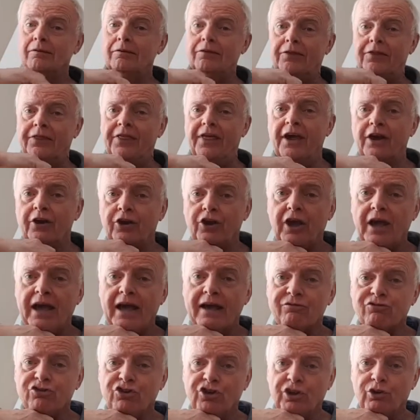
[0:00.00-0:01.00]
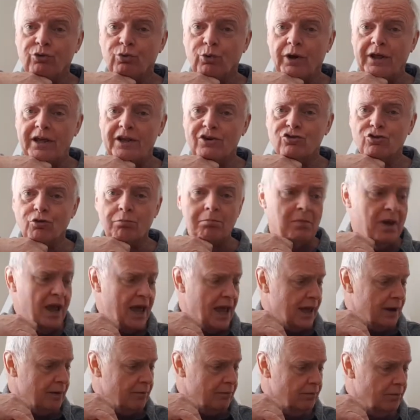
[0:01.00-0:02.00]
There you have Secret Agent
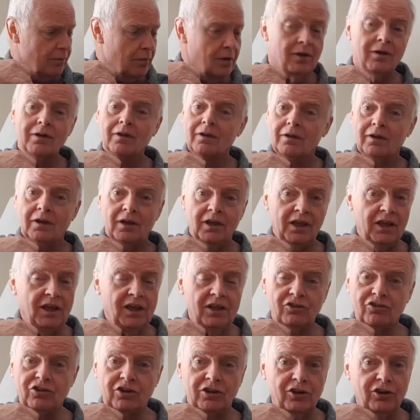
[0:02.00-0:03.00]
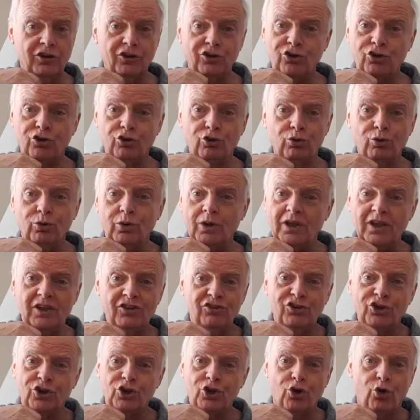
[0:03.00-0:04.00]
Man. Easy to do,
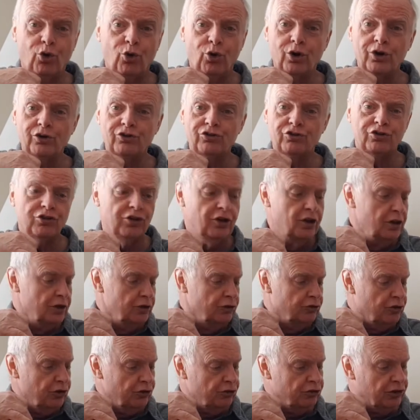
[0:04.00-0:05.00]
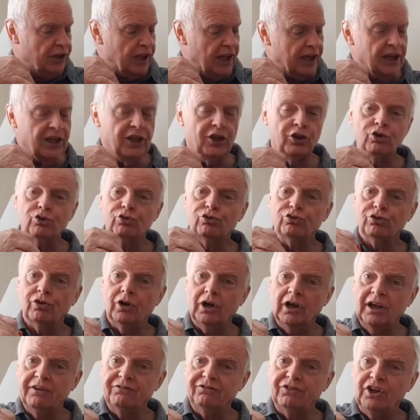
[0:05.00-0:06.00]
easy chords, just getting used to
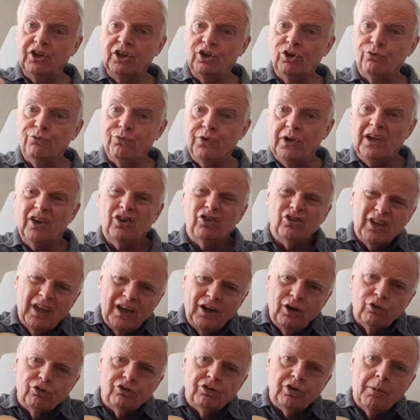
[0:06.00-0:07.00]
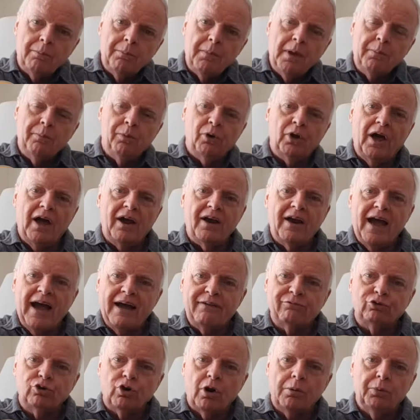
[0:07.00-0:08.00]
lifting your fingers. I know some people
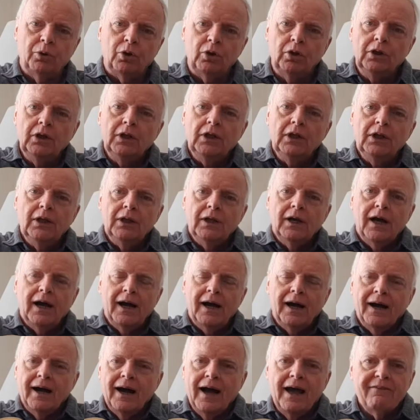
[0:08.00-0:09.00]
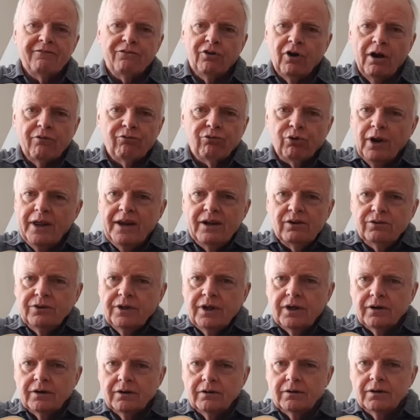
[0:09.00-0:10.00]
have trouble, I've read out
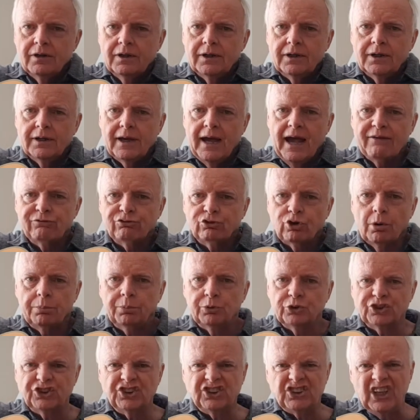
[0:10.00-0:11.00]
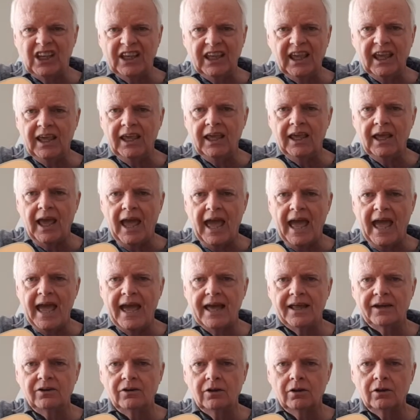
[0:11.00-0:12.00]
there, have trouble singing
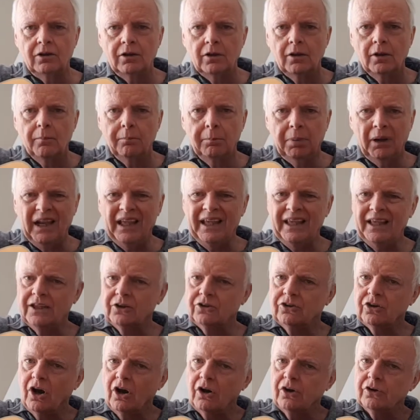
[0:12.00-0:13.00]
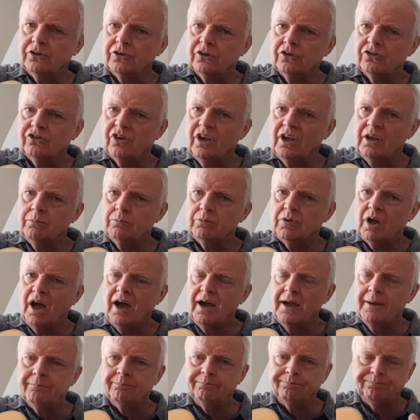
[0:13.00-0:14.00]
and playing guitar at the same
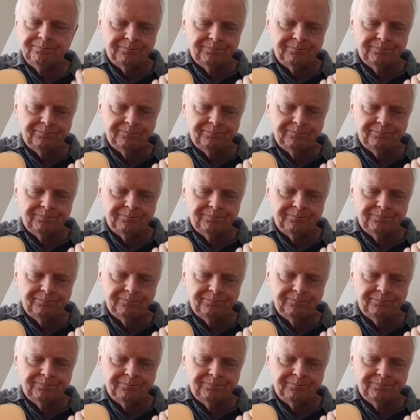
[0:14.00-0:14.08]
time.